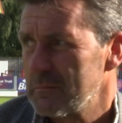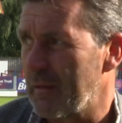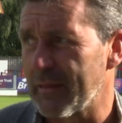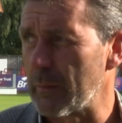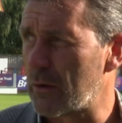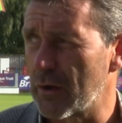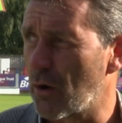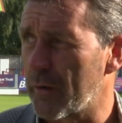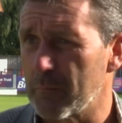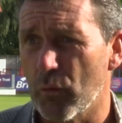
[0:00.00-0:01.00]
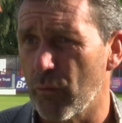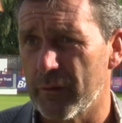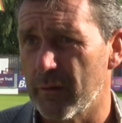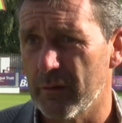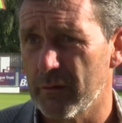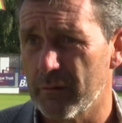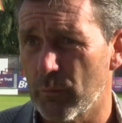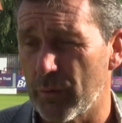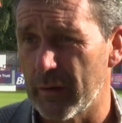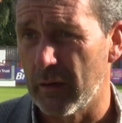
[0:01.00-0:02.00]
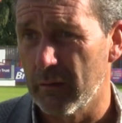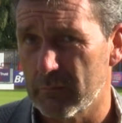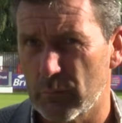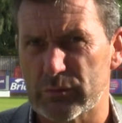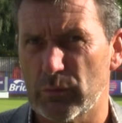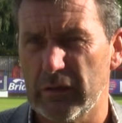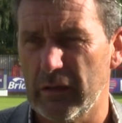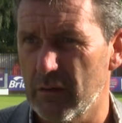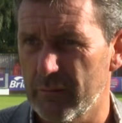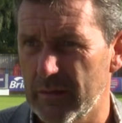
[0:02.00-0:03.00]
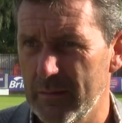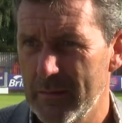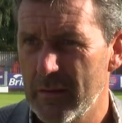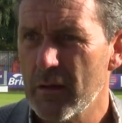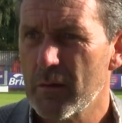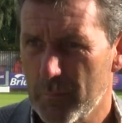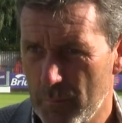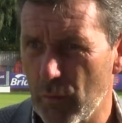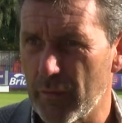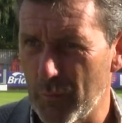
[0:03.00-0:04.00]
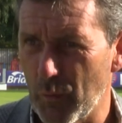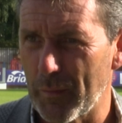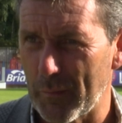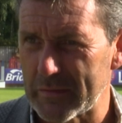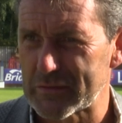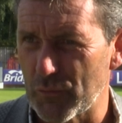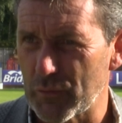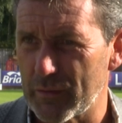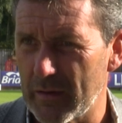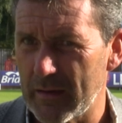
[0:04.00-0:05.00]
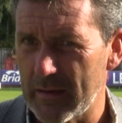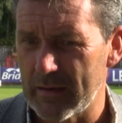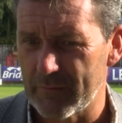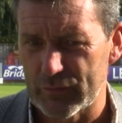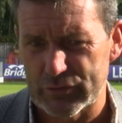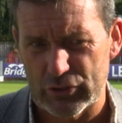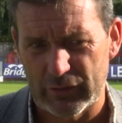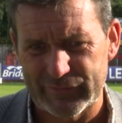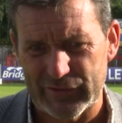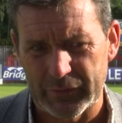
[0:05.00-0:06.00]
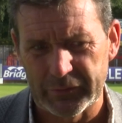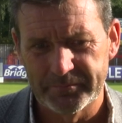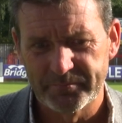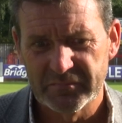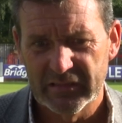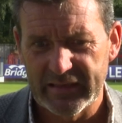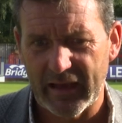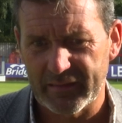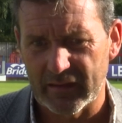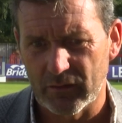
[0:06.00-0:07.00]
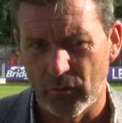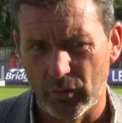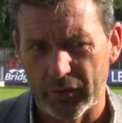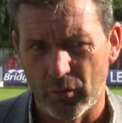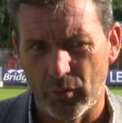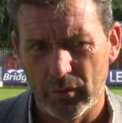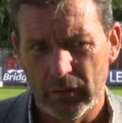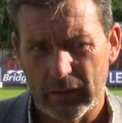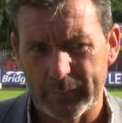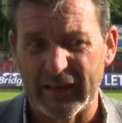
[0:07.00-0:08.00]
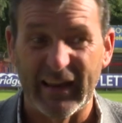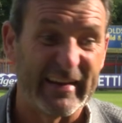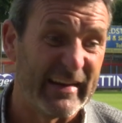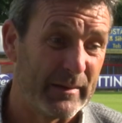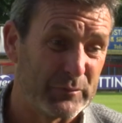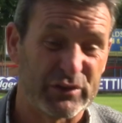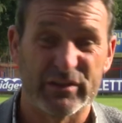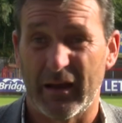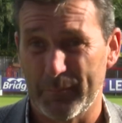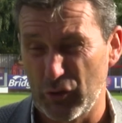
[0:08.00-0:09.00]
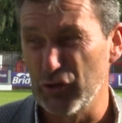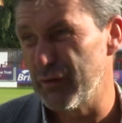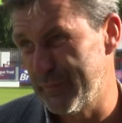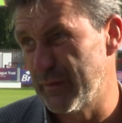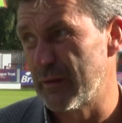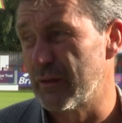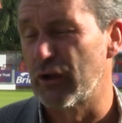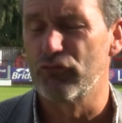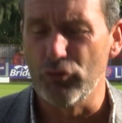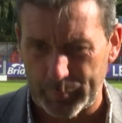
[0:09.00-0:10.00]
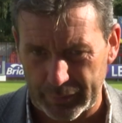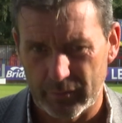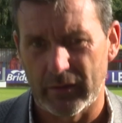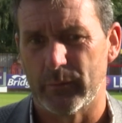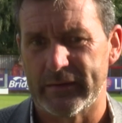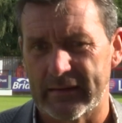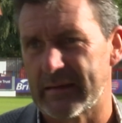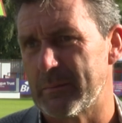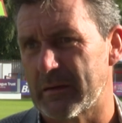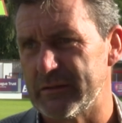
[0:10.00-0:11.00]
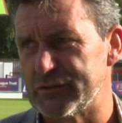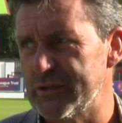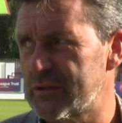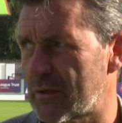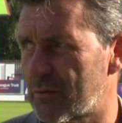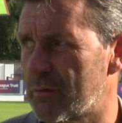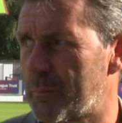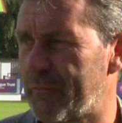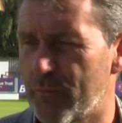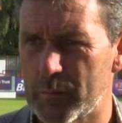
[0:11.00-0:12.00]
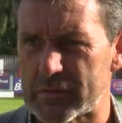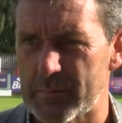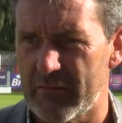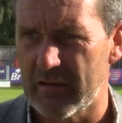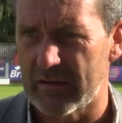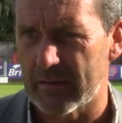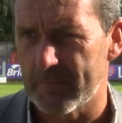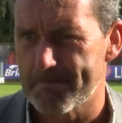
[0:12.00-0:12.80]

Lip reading: I think we could have gone in more than the 1-0. Was it 1-0 at half time? More than the one that we scored in the first half. So yeah, I think all in all, I'm delighted. I'm gutted for the group that we didn't keep a clean sheet, because I thought the performance merited it.